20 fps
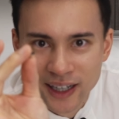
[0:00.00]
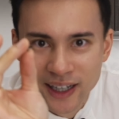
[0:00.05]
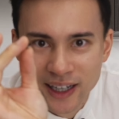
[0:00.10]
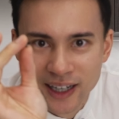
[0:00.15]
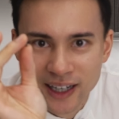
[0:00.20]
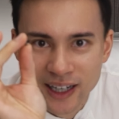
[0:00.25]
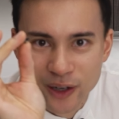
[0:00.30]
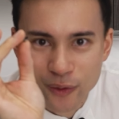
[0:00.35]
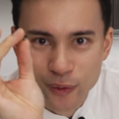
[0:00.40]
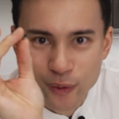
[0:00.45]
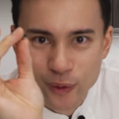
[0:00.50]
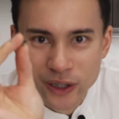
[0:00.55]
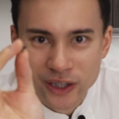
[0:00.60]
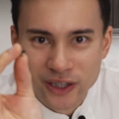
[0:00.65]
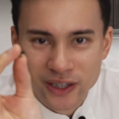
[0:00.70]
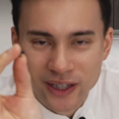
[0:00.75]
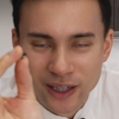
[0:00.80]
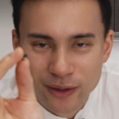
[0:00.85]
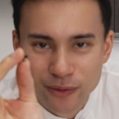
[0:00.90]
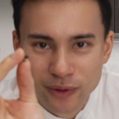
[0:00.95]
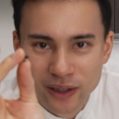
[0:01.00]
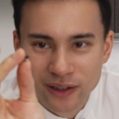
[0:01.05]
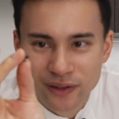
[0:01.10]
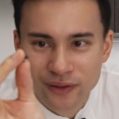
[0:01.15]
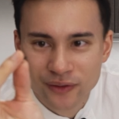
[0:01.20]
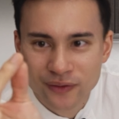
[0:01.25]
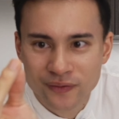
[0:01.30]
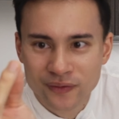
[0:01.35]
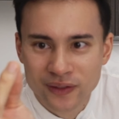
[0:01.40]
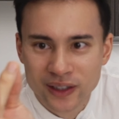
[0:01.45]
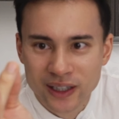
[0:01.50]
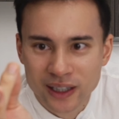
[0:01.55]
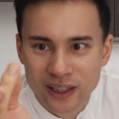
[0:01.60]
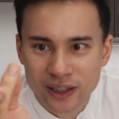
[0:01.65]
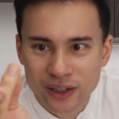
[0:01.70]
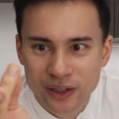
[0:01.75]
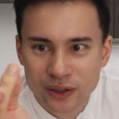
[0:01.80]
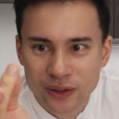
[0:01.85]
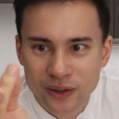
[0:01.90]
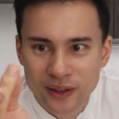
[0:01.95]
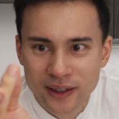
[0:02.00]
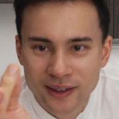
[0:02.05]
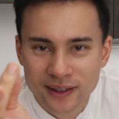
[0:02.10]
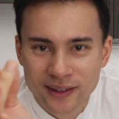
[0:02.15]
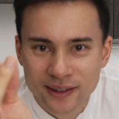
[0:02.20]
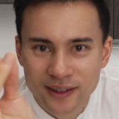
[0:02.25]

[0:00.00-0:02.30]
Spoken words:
and I wish they would have included